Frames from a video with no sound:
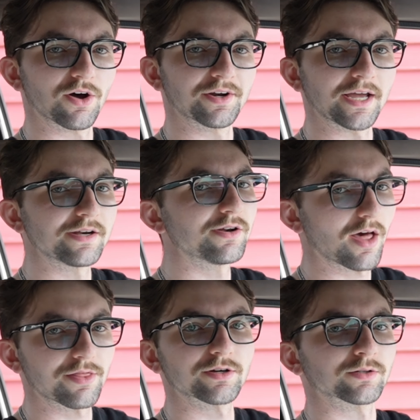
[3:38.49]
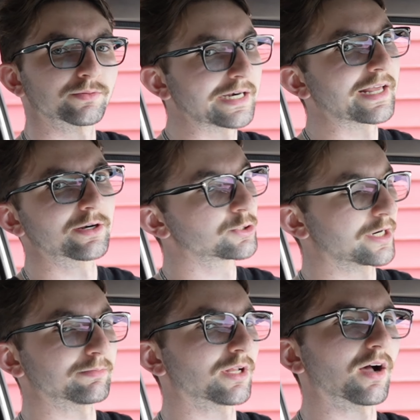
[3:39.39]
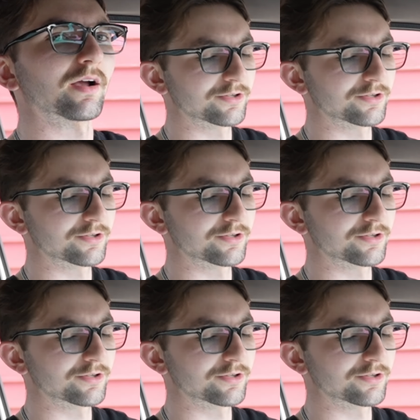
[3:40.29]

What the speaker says: on another radiator drain plug.